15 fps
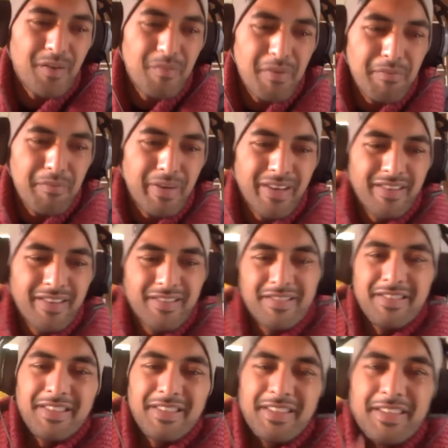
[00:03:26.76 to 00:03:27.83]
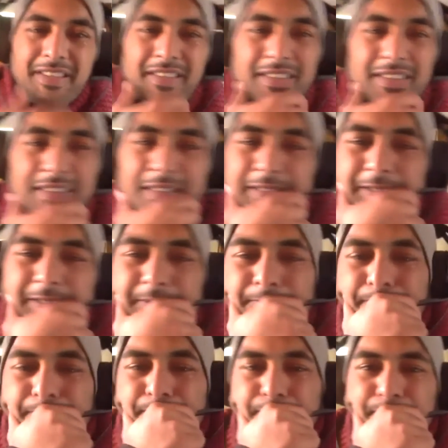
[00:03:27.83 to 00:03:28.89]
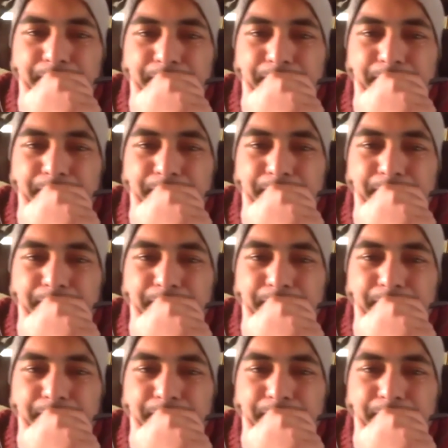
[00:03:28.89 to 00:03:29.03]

Sweet. I'm going to drop the